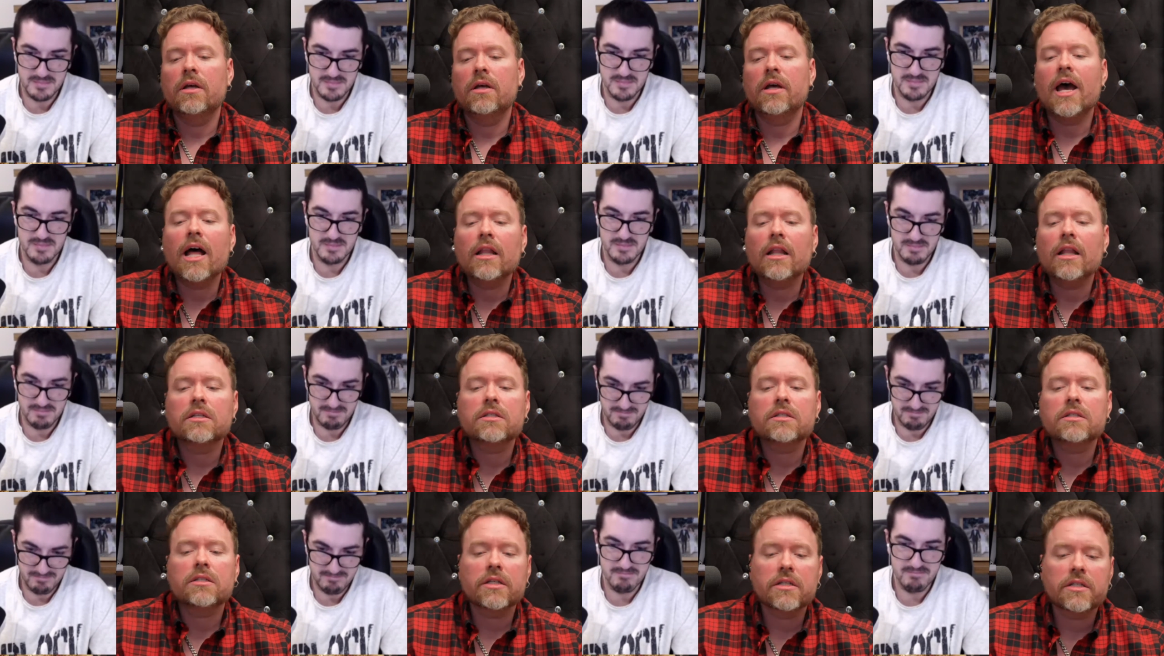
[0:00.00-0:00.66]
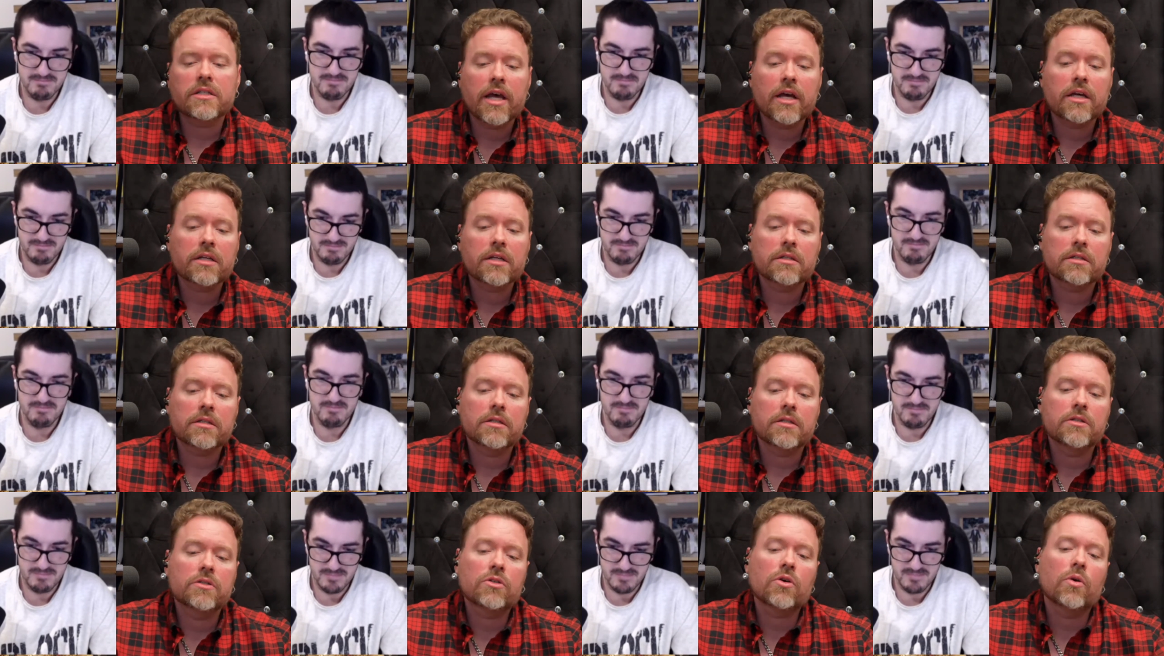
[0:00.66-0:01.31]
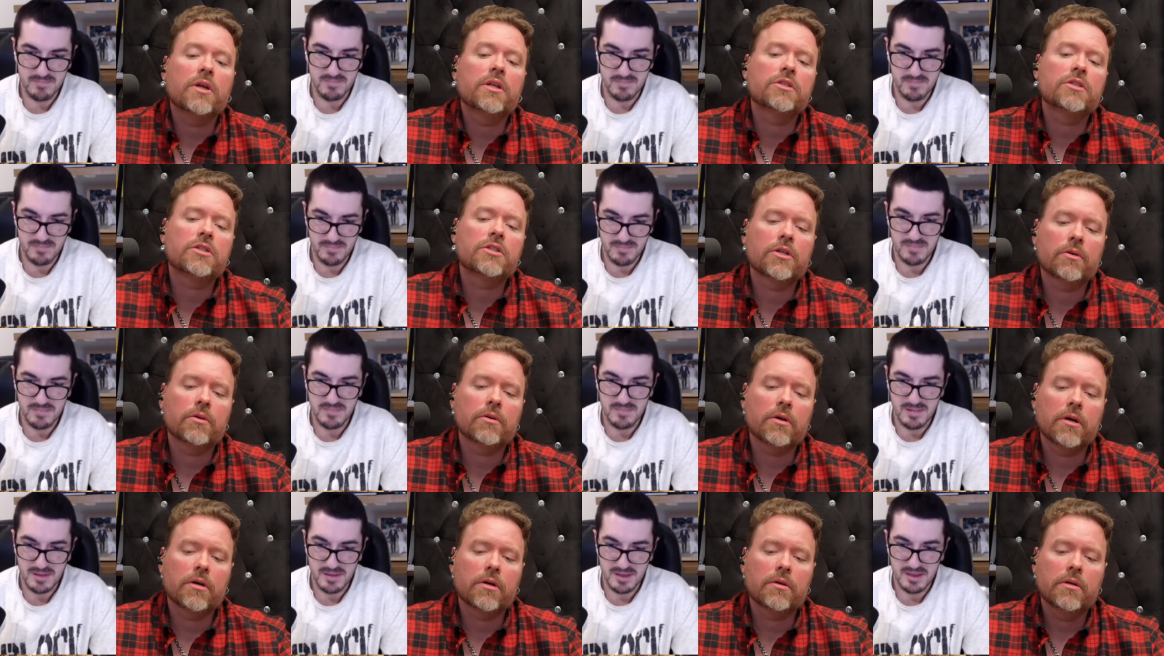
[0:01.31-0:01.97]
Speaker 1: Alex thinks hex is going to
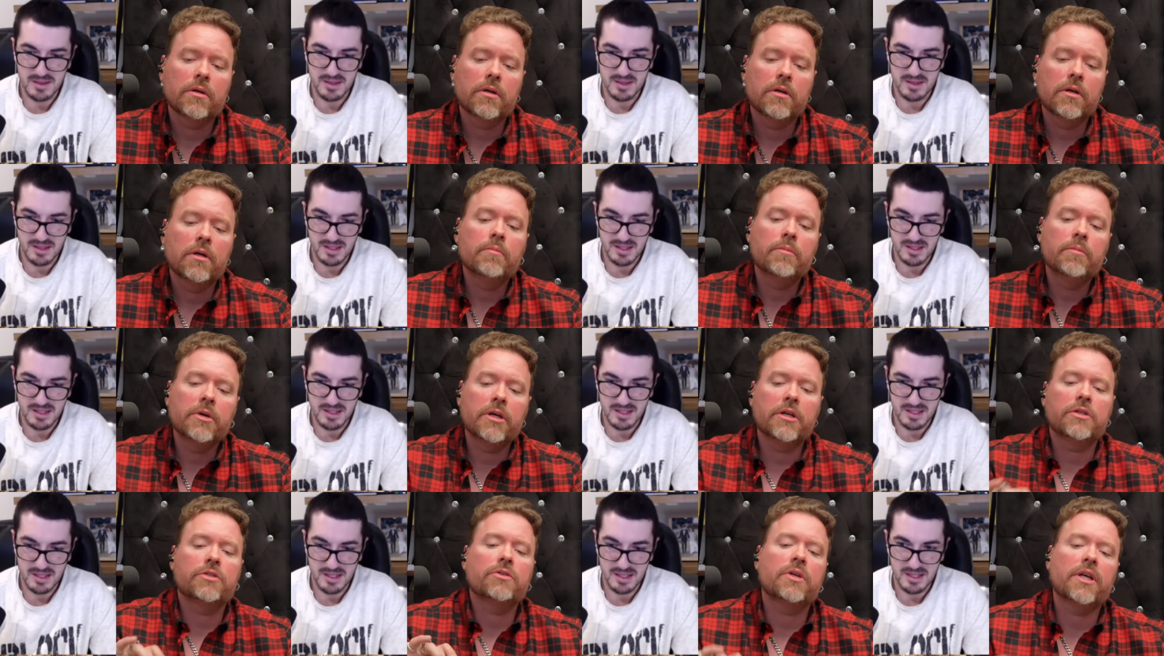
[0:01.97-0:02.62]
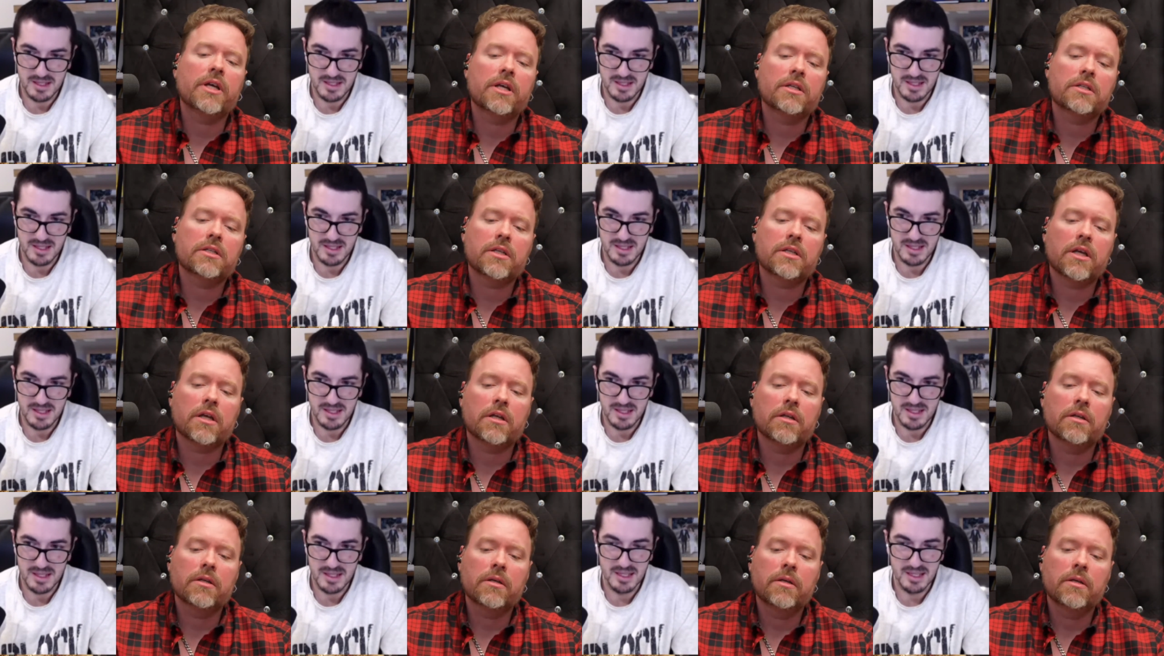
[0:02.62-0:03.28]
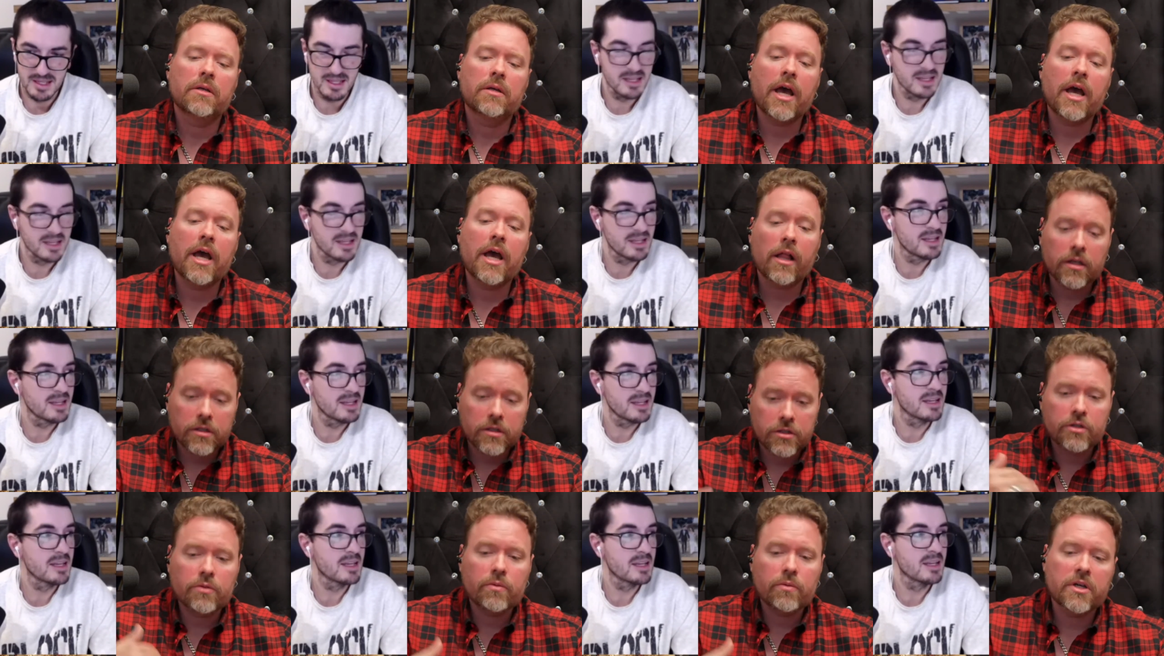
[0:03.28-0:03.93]
zero because you can't sell.
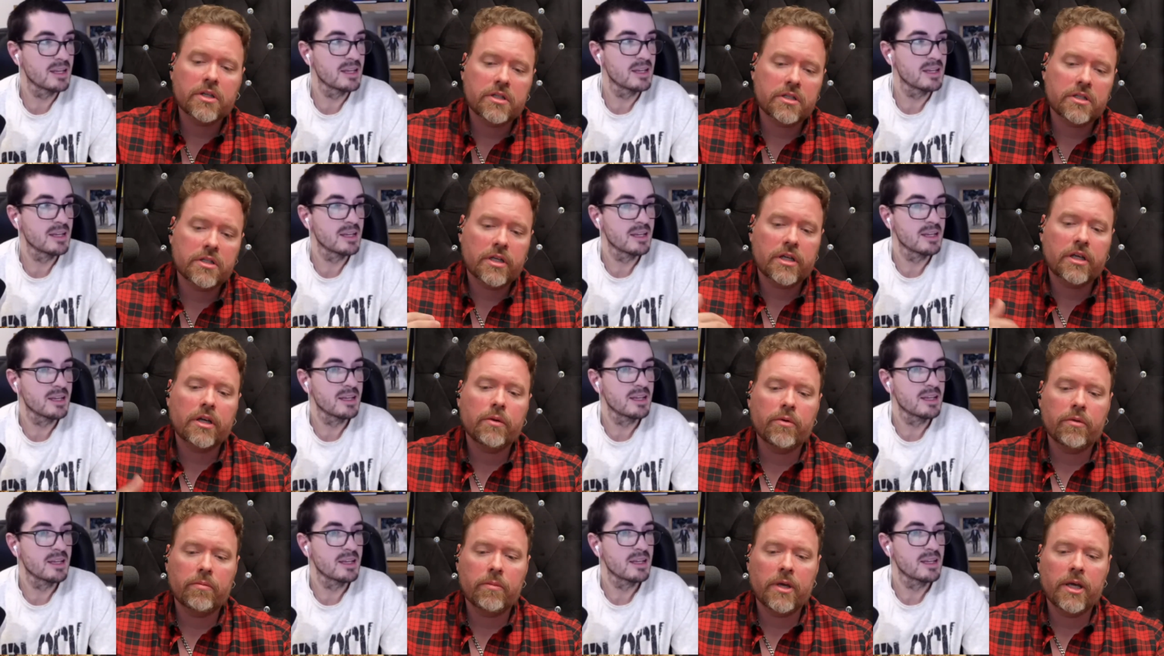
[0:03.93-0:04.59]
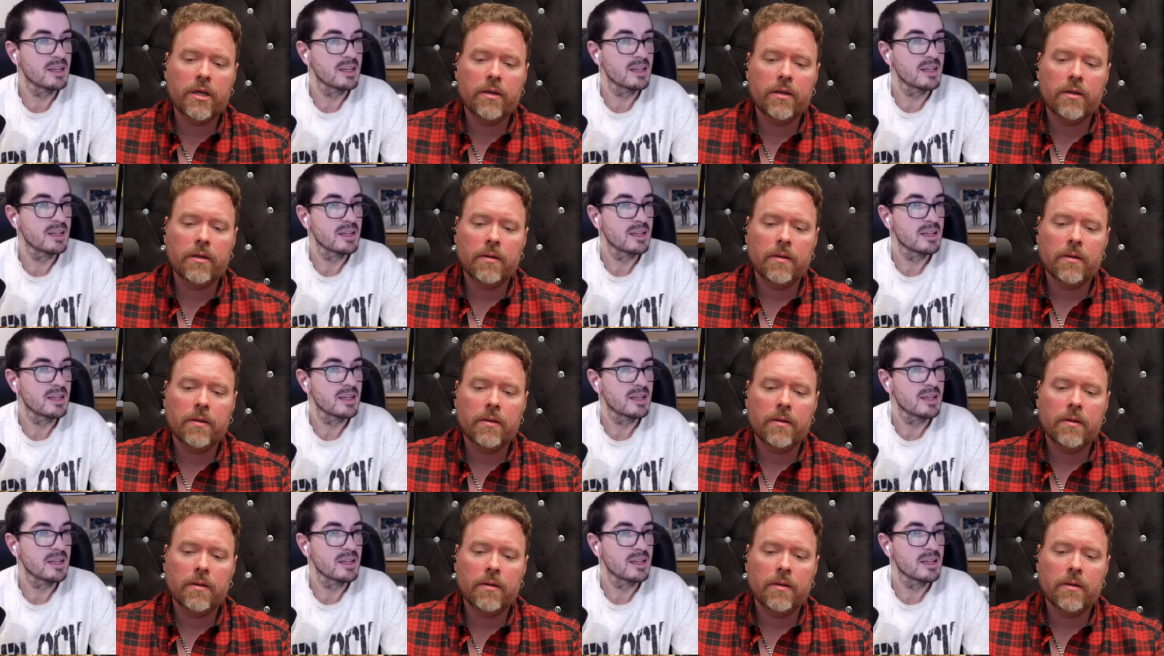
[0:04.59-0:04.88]
Alex, do you want to sing it with me?